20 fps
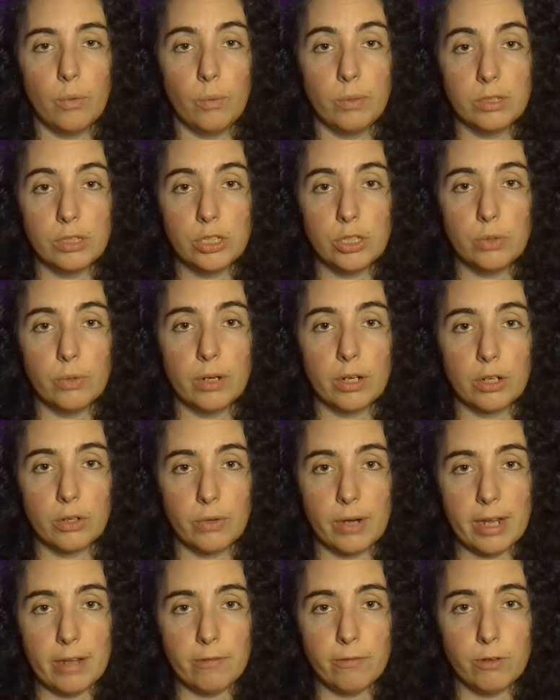Once you are
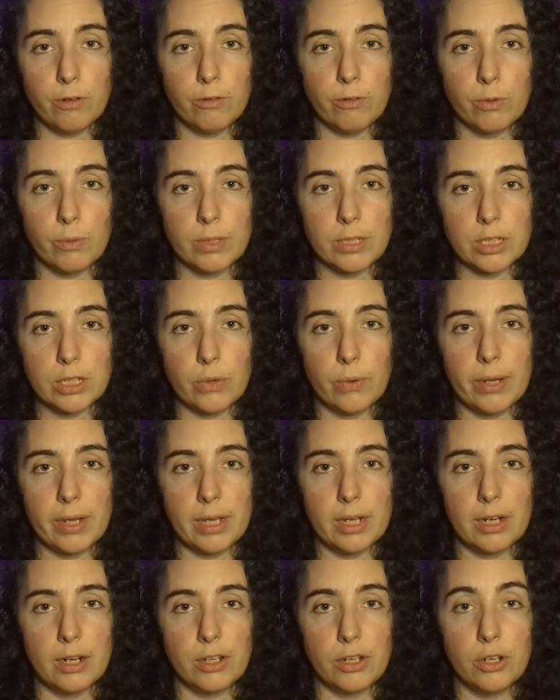grateful for what's
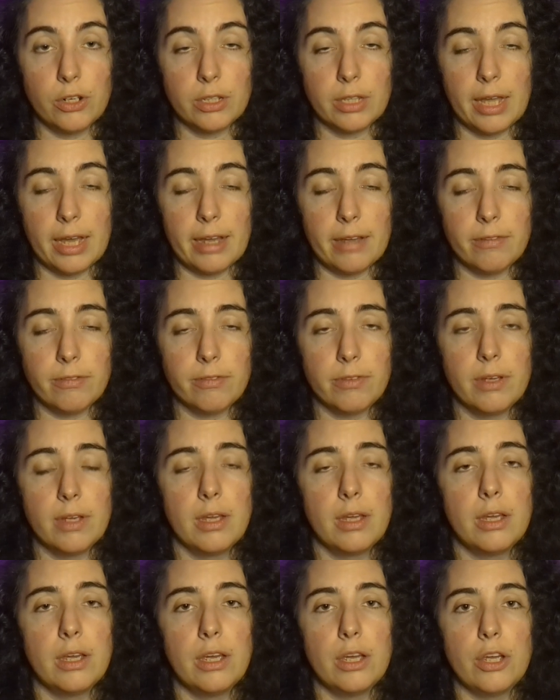going in your life,
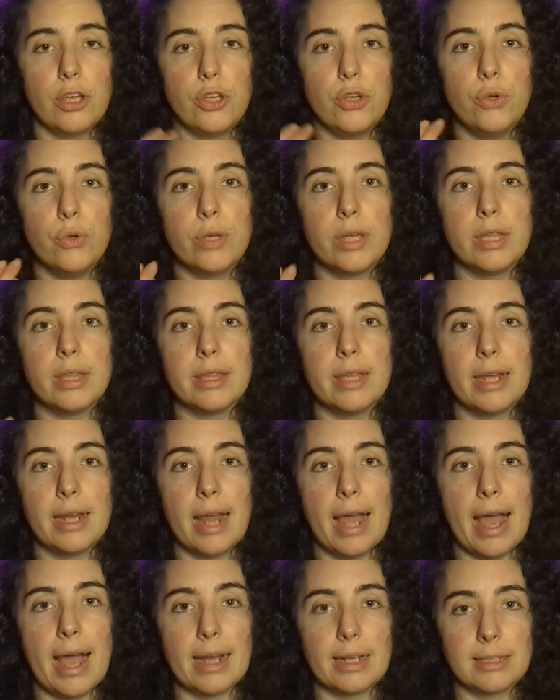you can
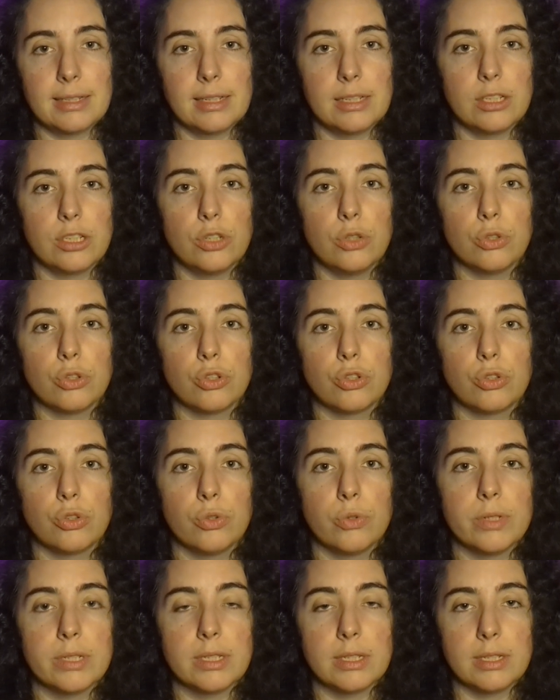then access your
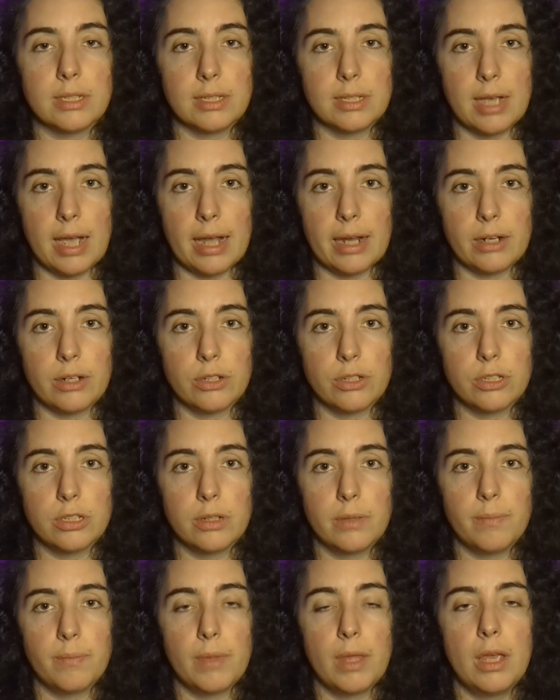truest
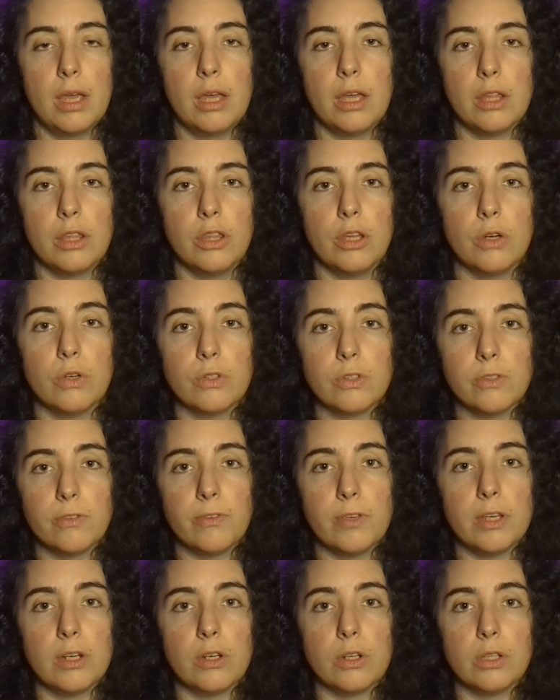desires. Those
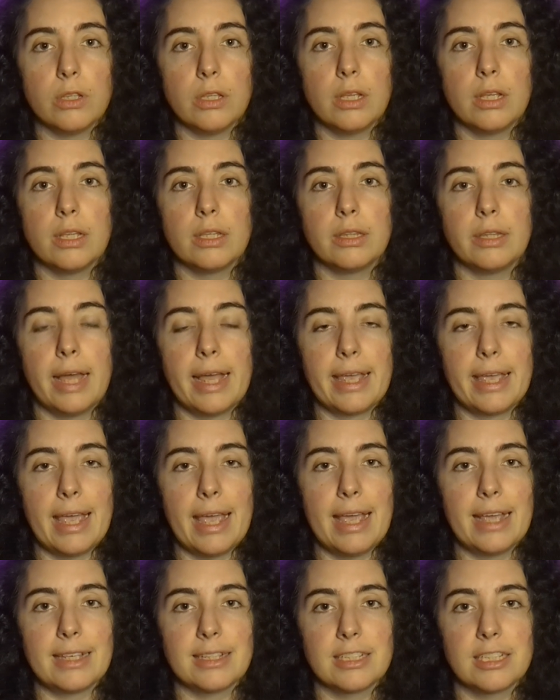feel like
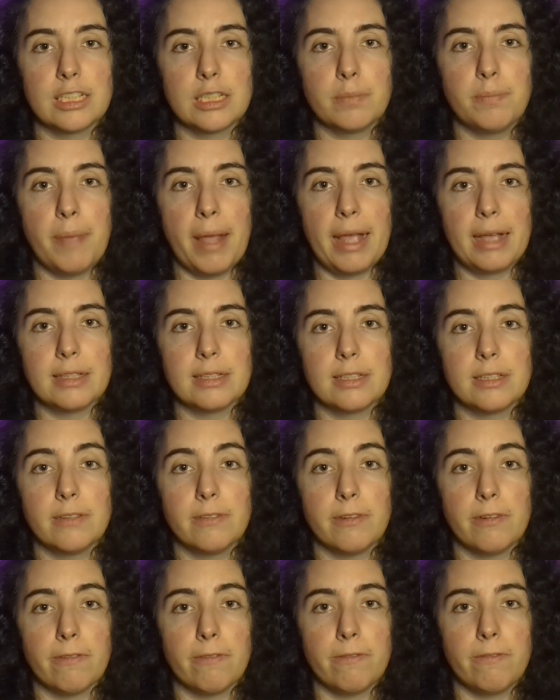
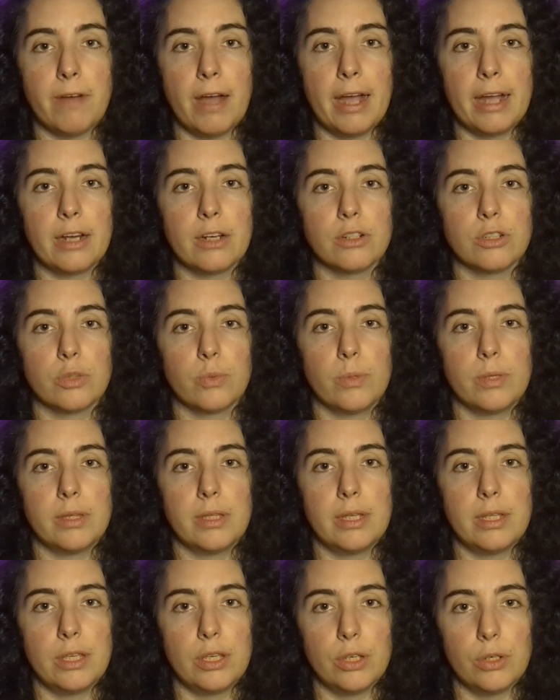expansive fires
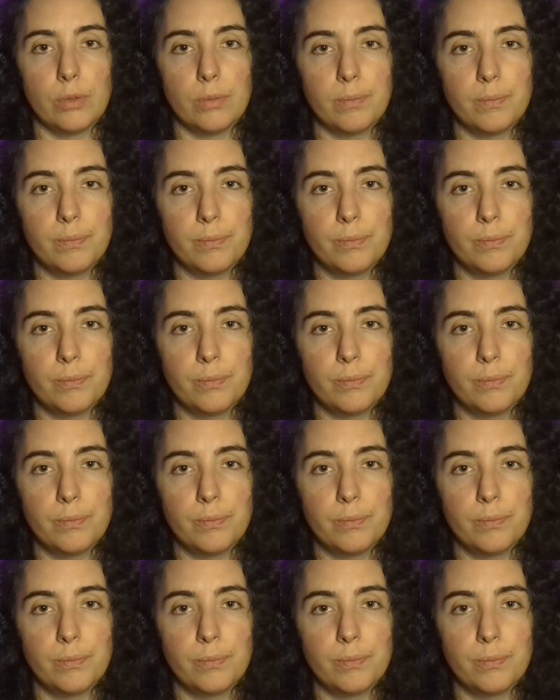within you.